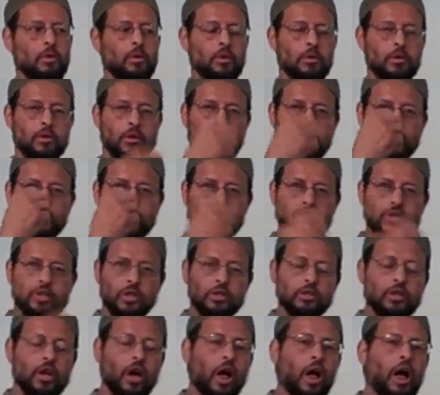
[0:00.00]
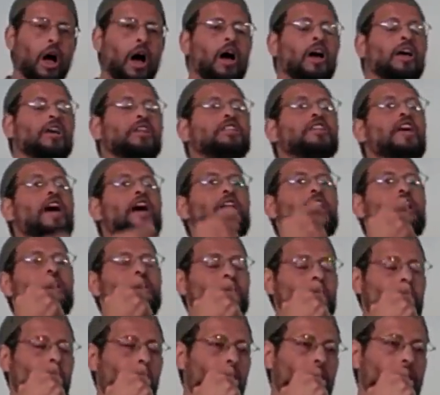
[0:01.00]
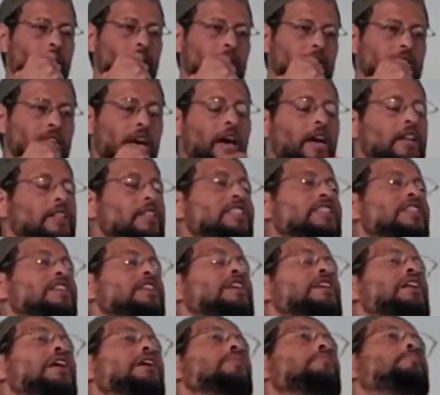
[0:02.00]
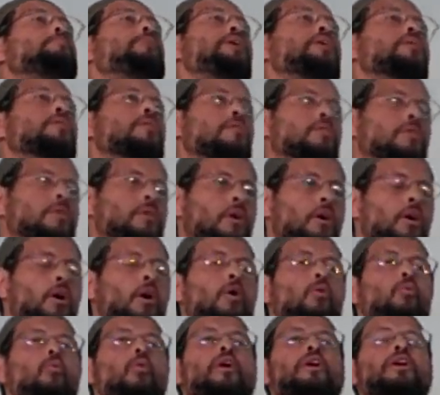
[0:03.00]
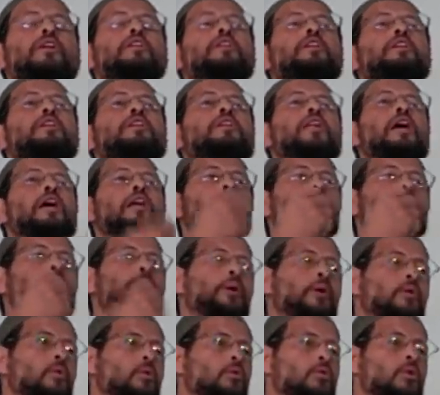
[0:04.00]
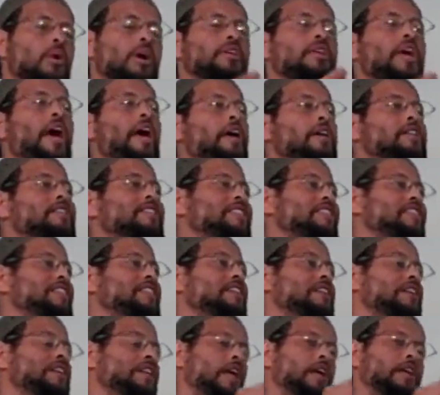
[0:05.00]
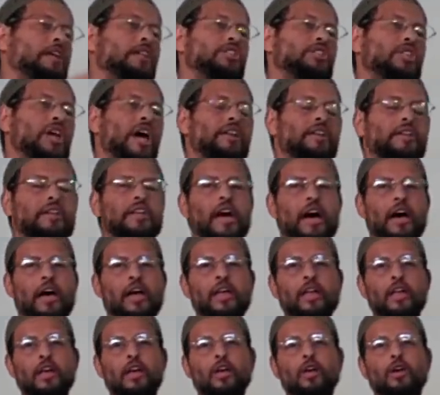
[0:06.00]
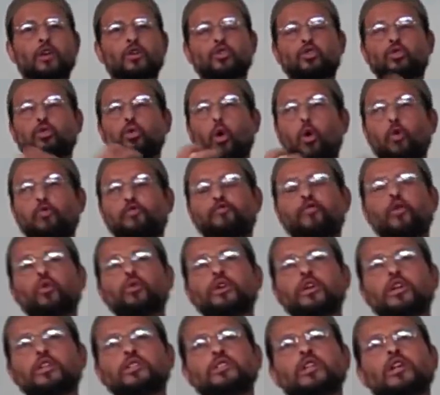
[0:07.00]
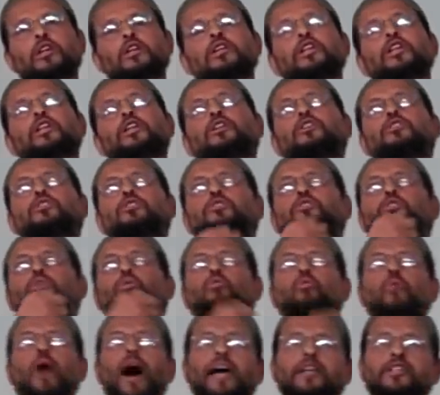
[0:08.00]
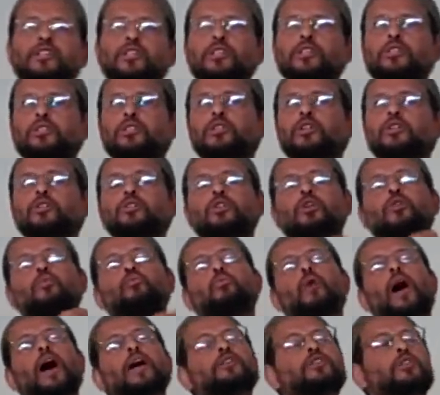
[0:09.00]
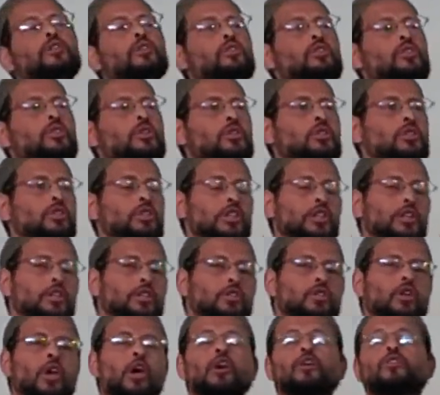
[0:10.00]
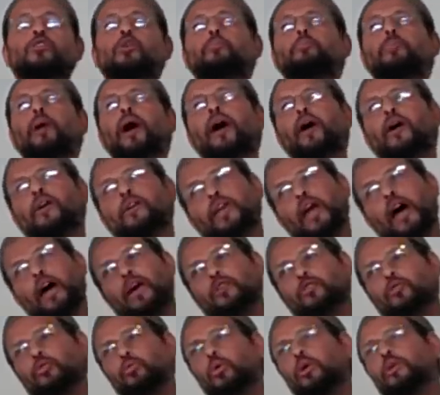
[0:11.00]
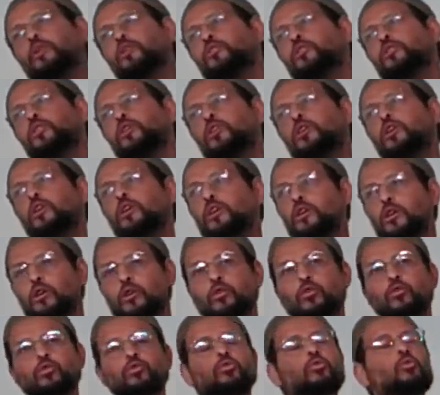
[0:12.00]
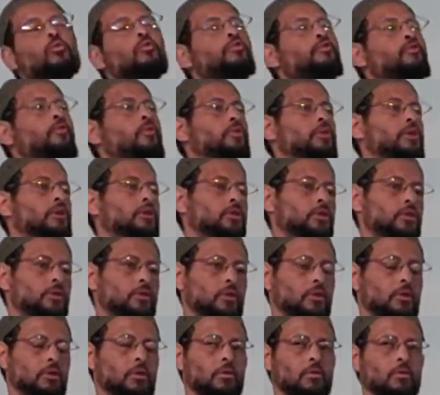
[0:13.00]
Inna as-sidqa yahdi ila al-birr wa inna al-birra yahdi ila al-jannah. Truthfulness leads to righteousness, and righteousness leads to paradise. What is the key? Truthfulness.